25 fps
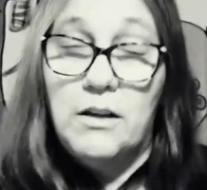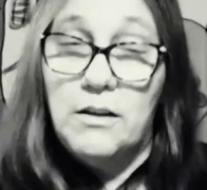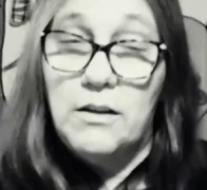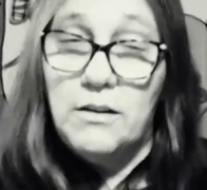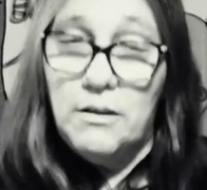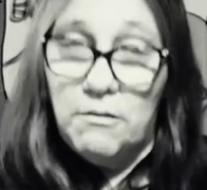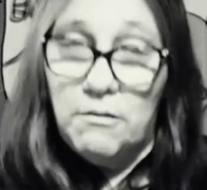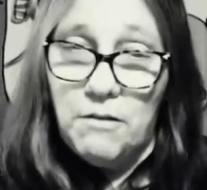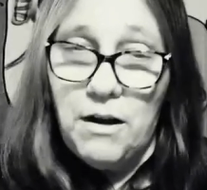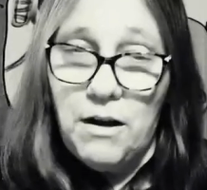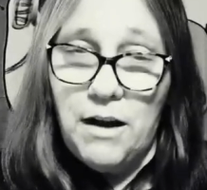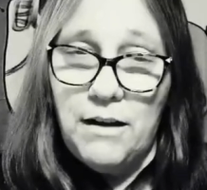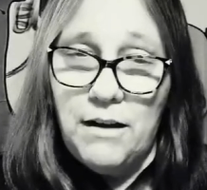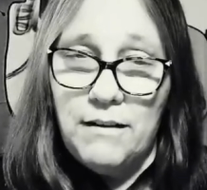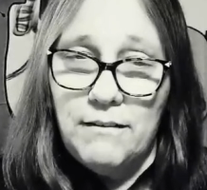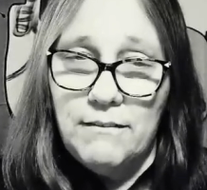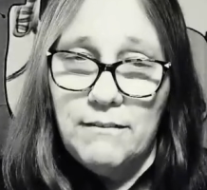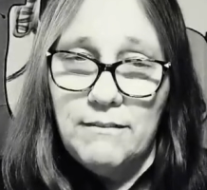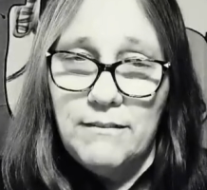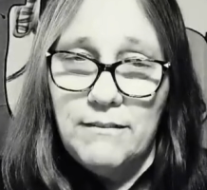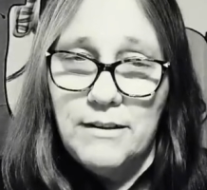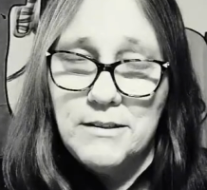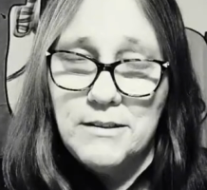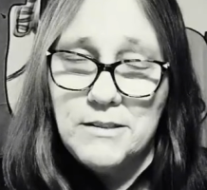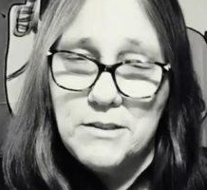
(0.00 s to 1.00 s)
You're right.
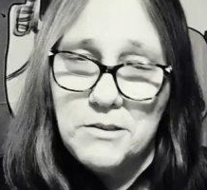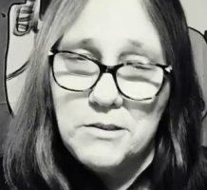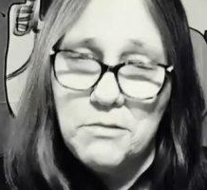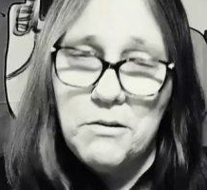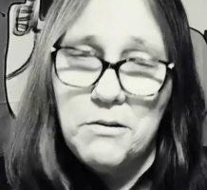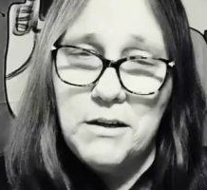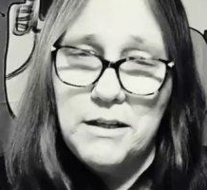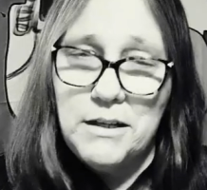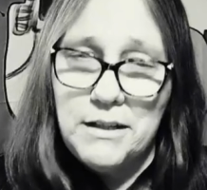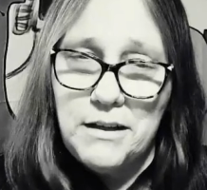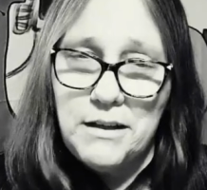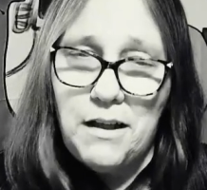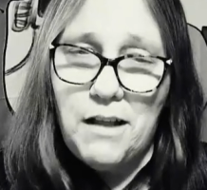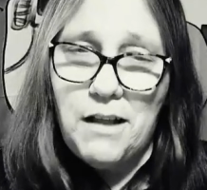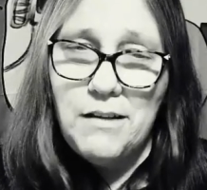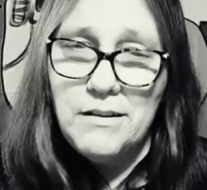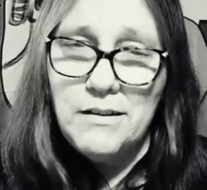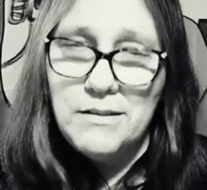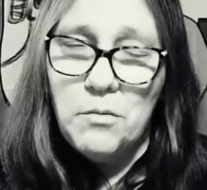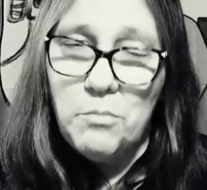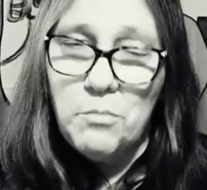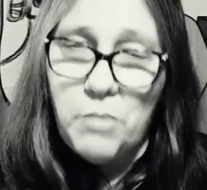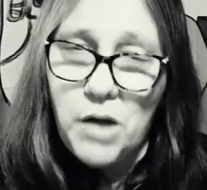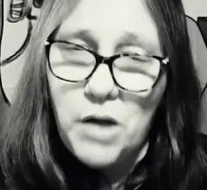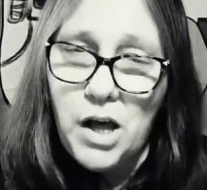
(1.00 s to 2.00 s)
It's
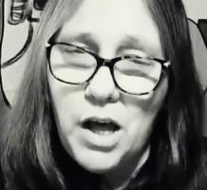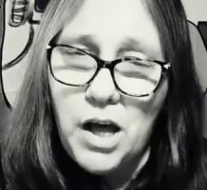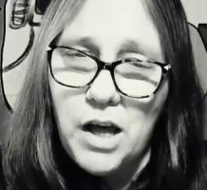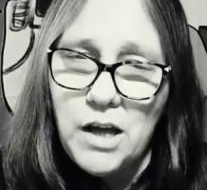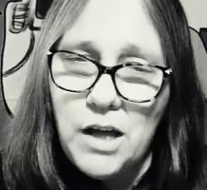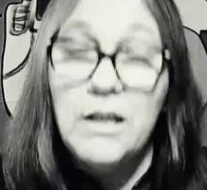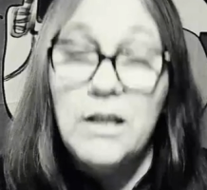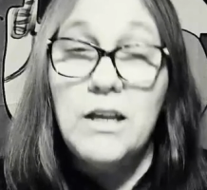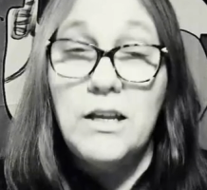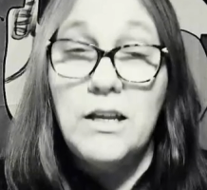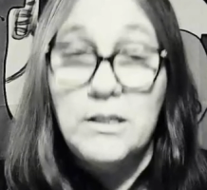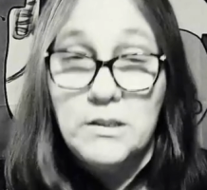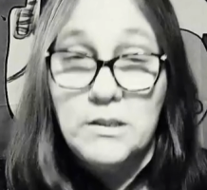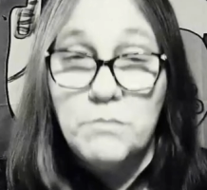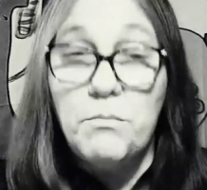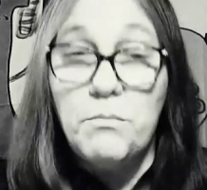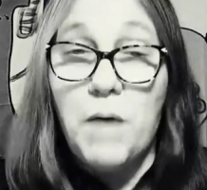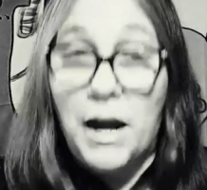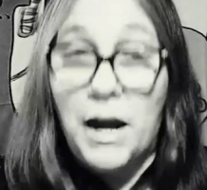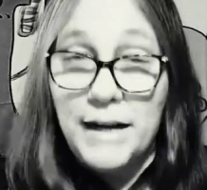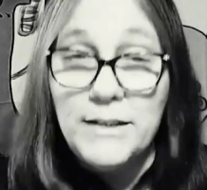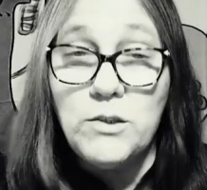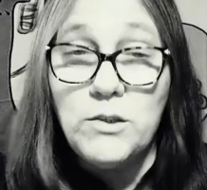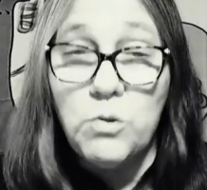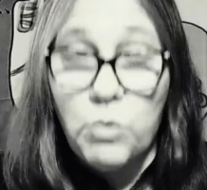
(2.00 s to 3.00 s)
$20, but it's
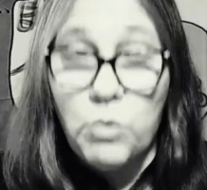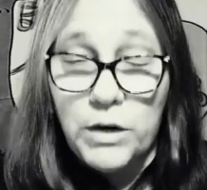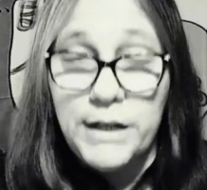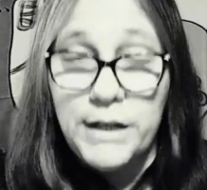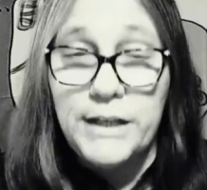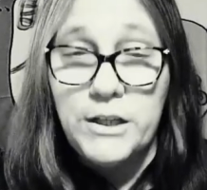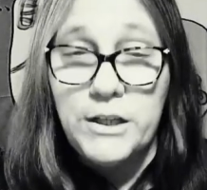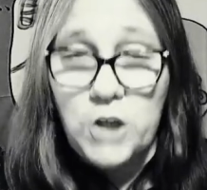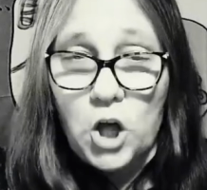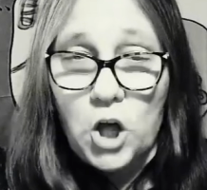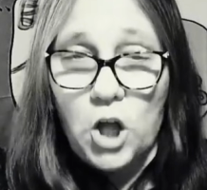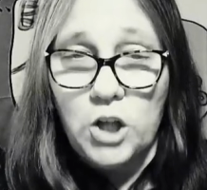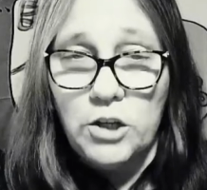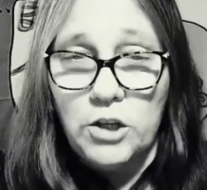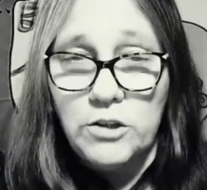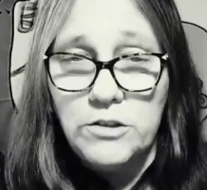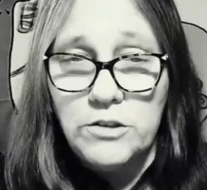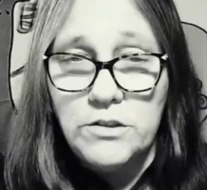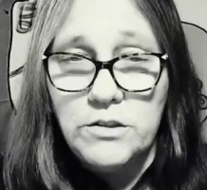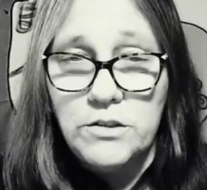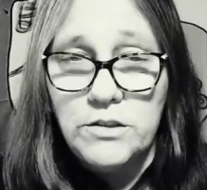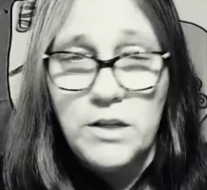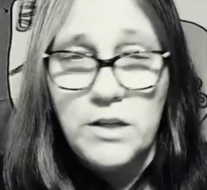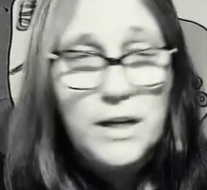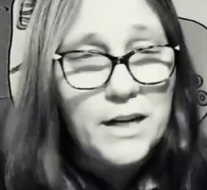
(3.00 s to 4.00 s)
my
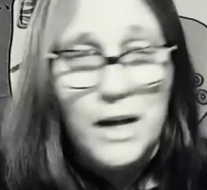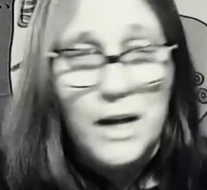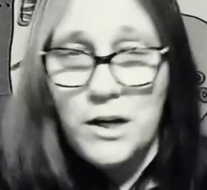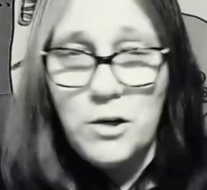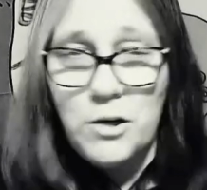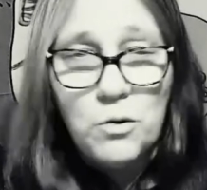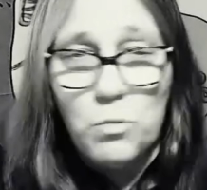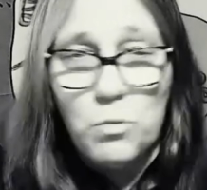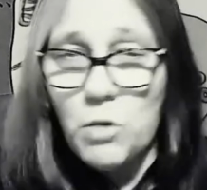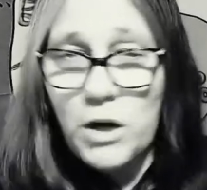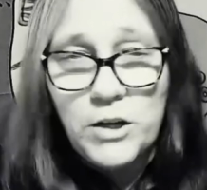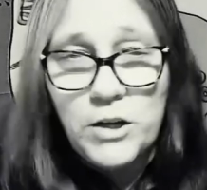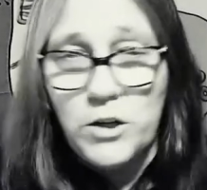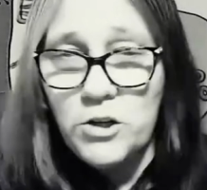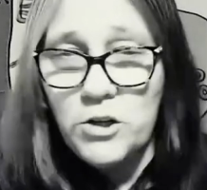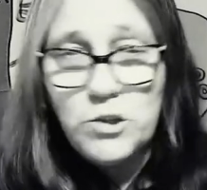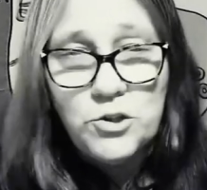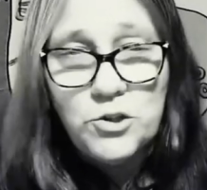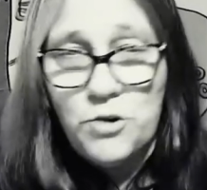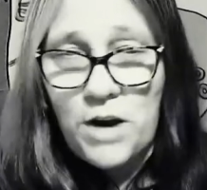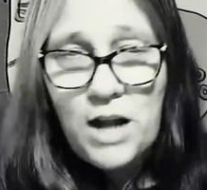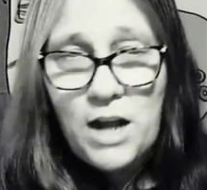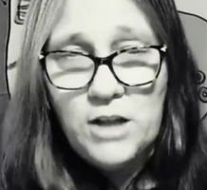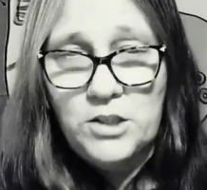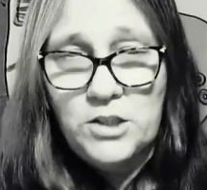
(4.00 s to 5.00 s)
$20 and I don't want your
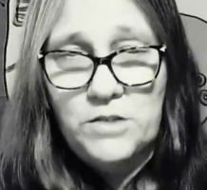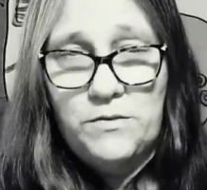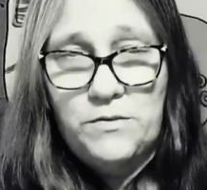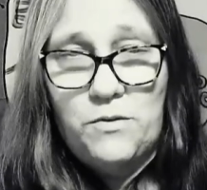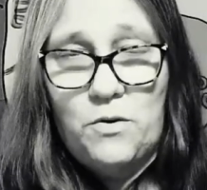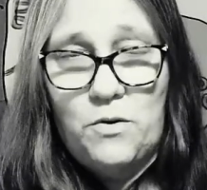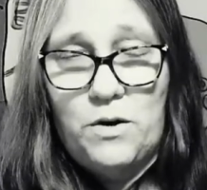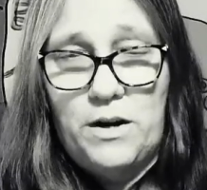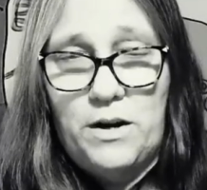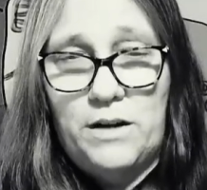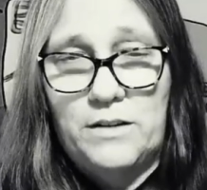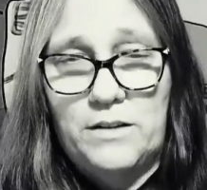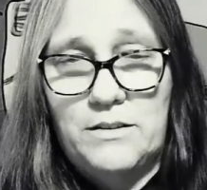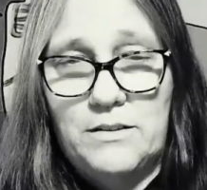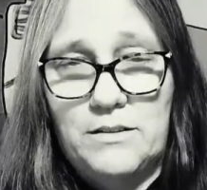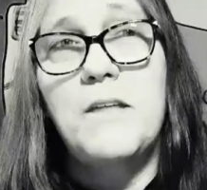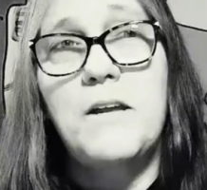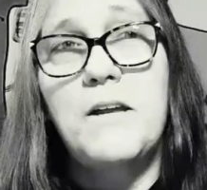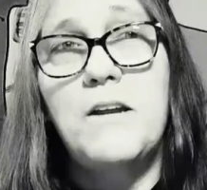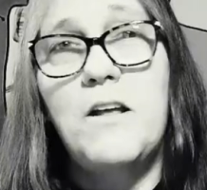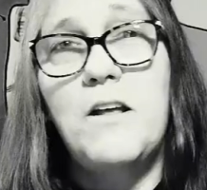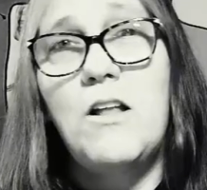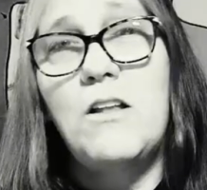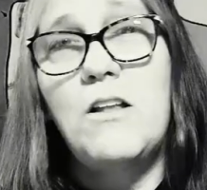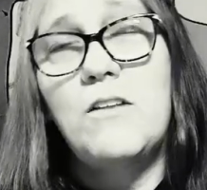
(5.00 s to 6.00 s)
trash for it.
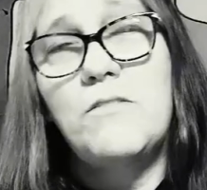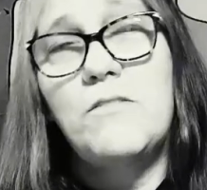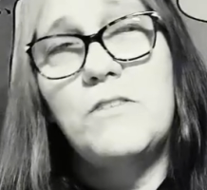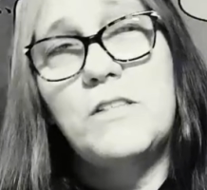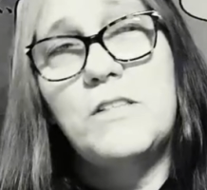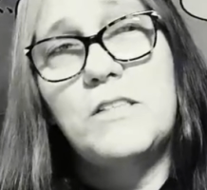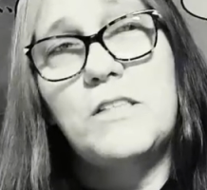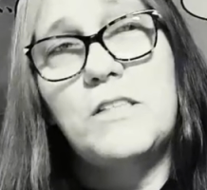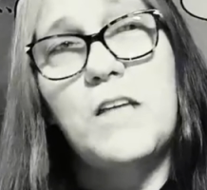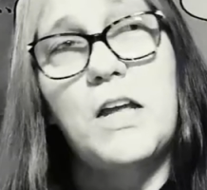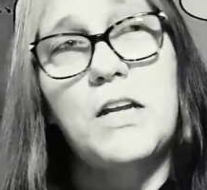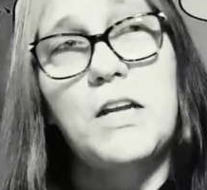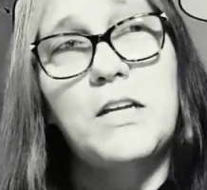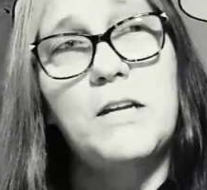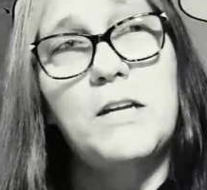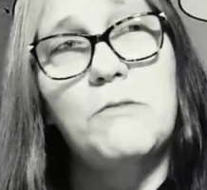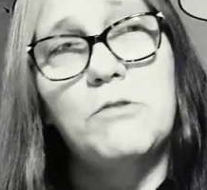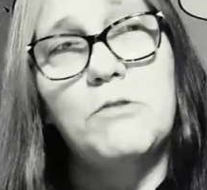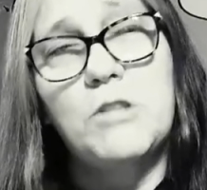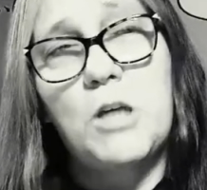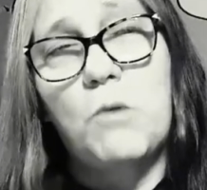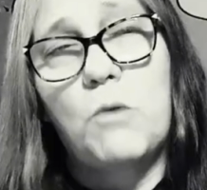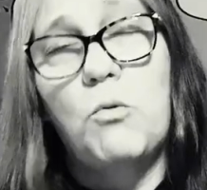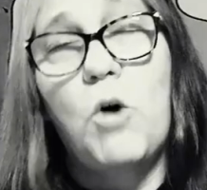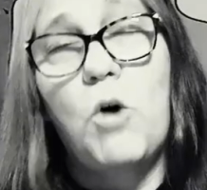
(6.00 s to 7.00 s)
And all of a sudden it
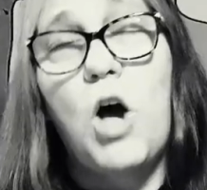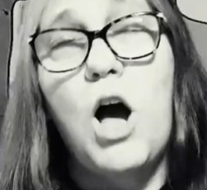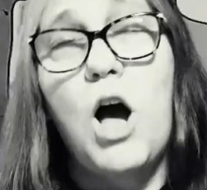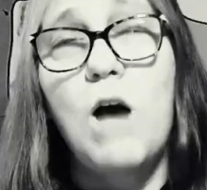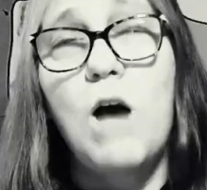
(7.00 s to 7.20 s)
was like, well, I